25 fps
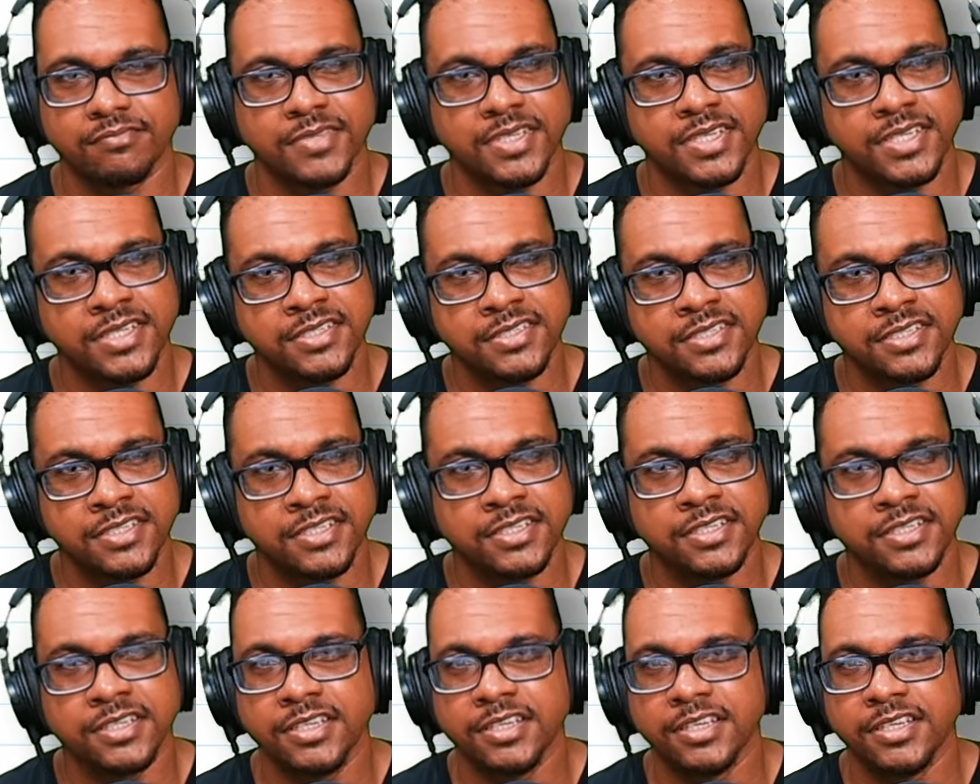
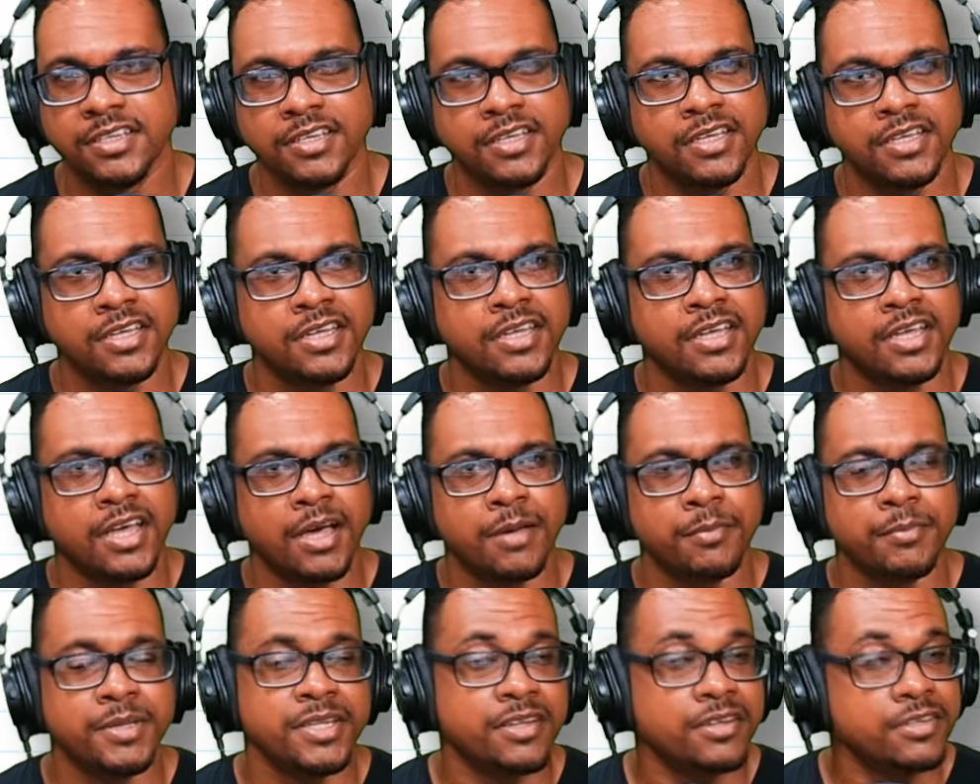Easy.
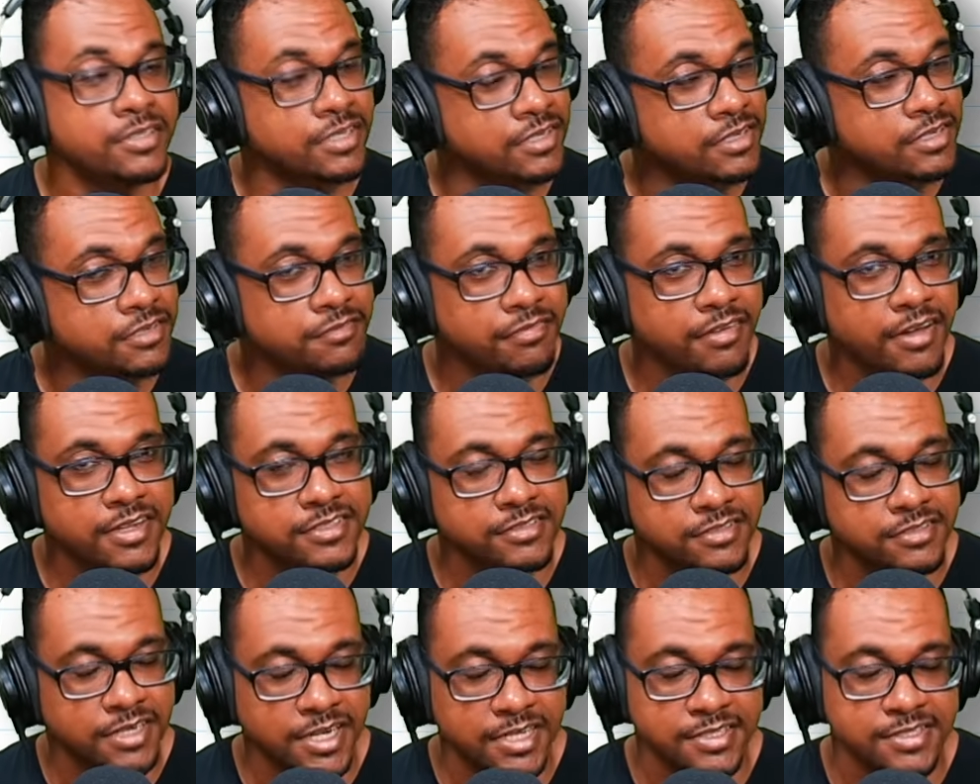I mean, you could
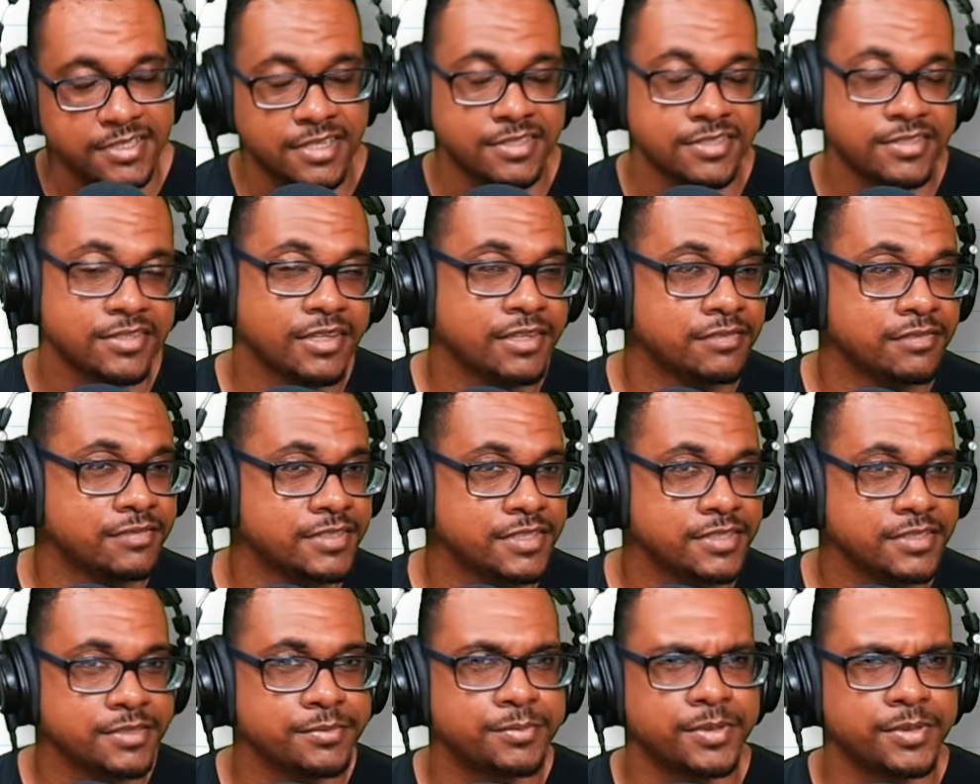factorize and solve
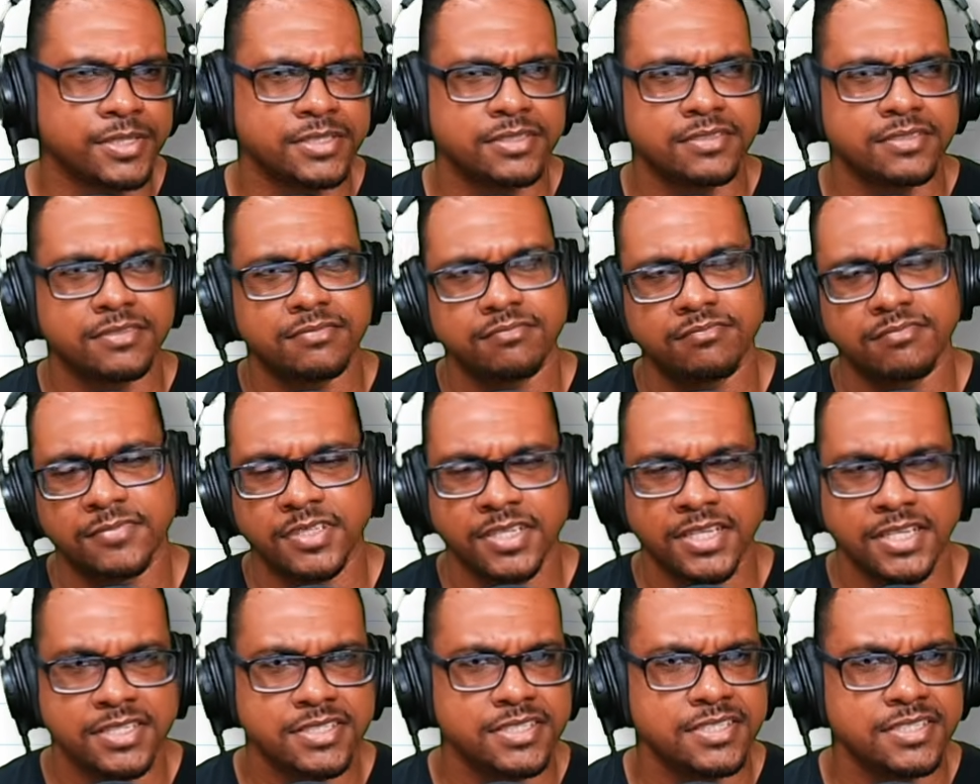it, but
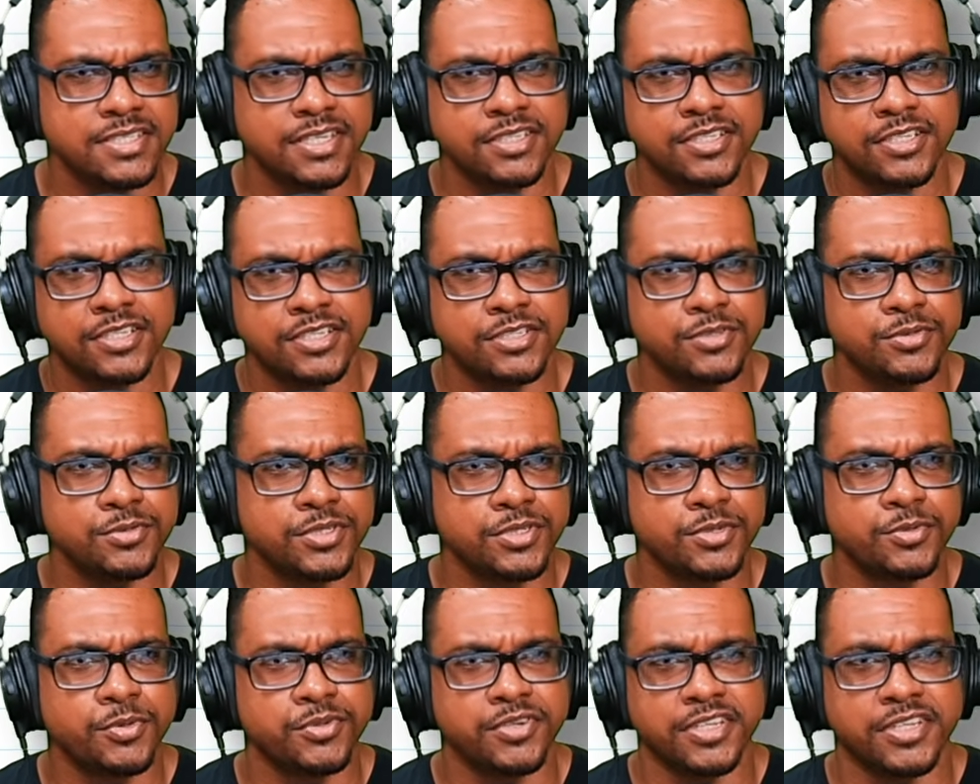that's easier to just use
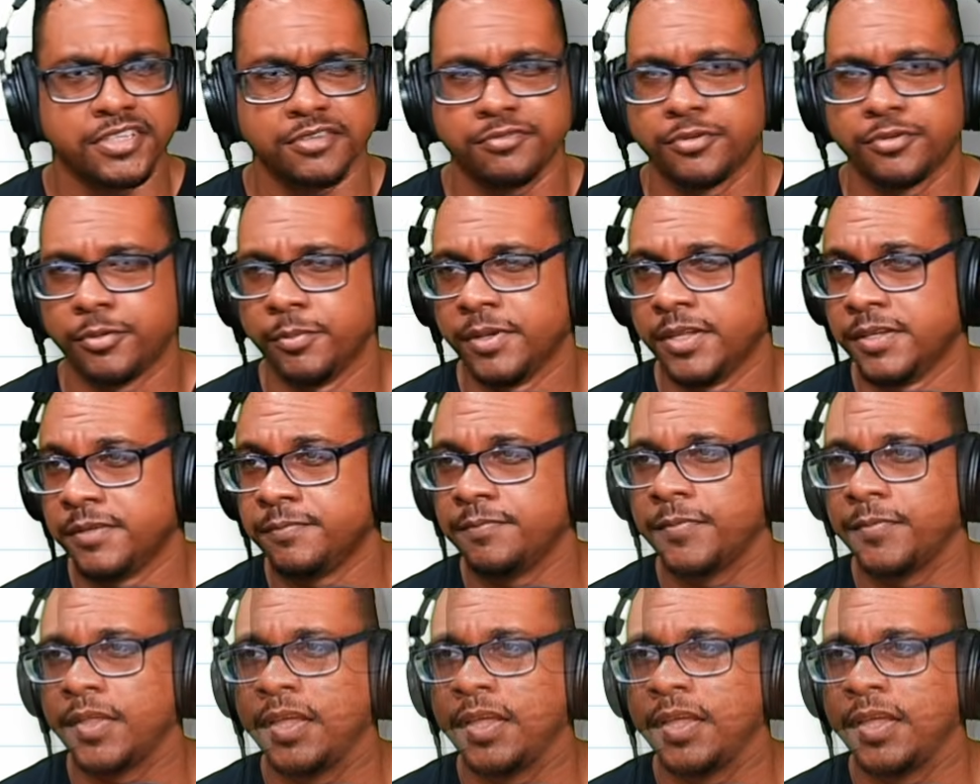the quadratic formula.